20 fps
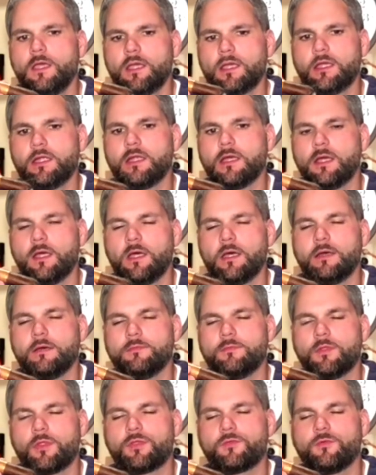And I
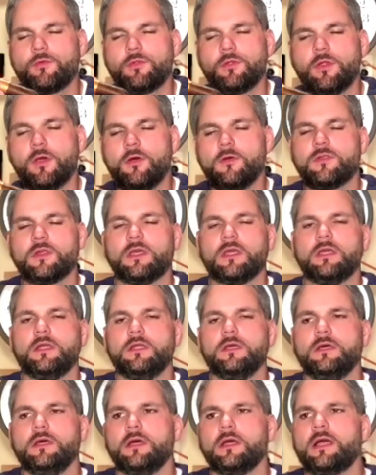get through the nose, I
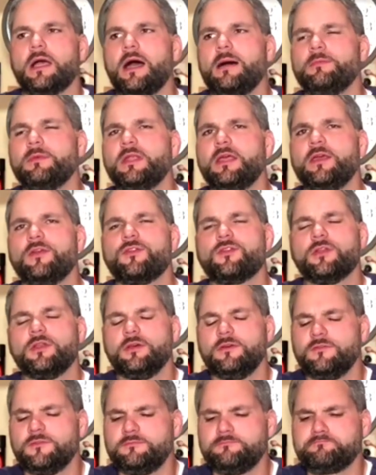get a
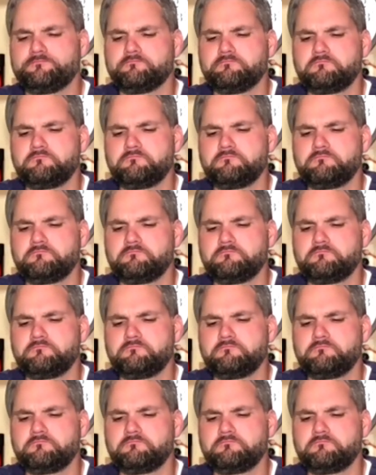combination of